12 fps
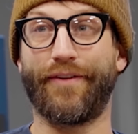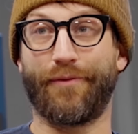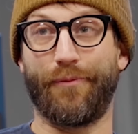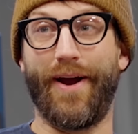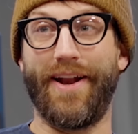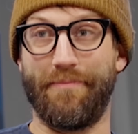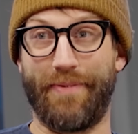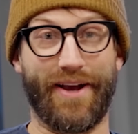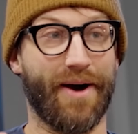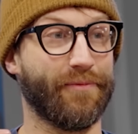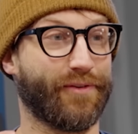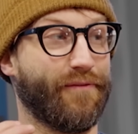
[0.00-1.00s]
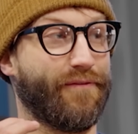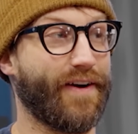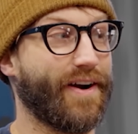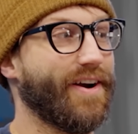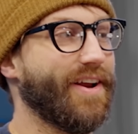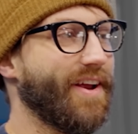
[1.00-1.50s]
is when it becomes a
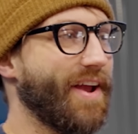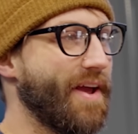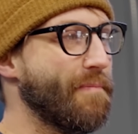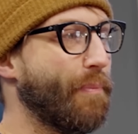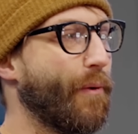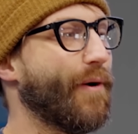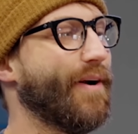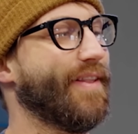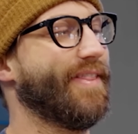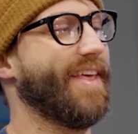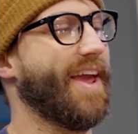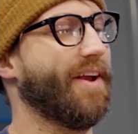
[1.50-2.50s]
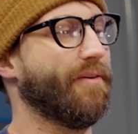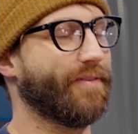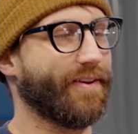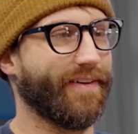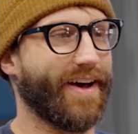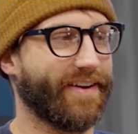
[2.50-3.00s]
very important thing
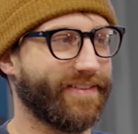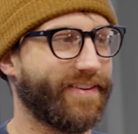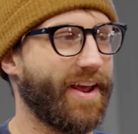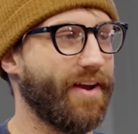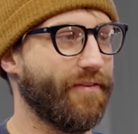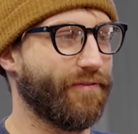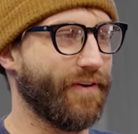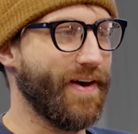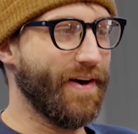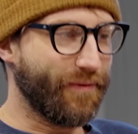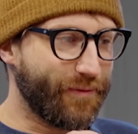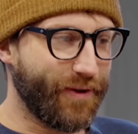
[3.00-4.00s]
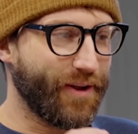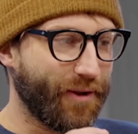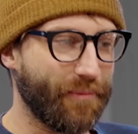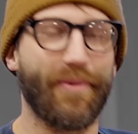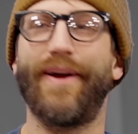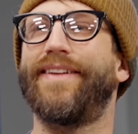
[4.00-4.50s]
to like save
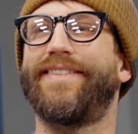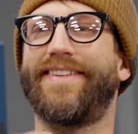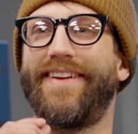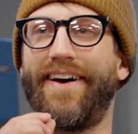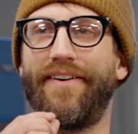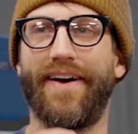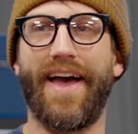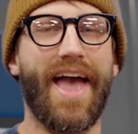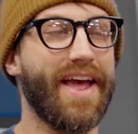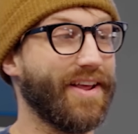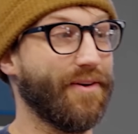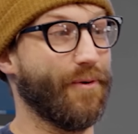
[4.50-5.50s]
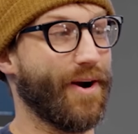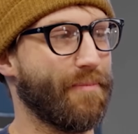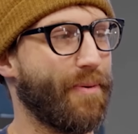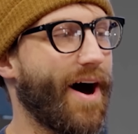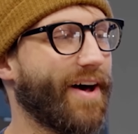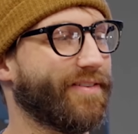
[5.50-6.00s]
little bits uh, anywhere
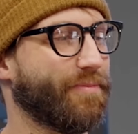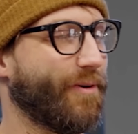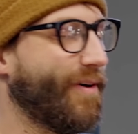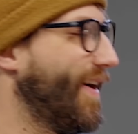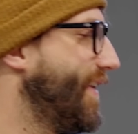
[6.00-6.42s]
possible.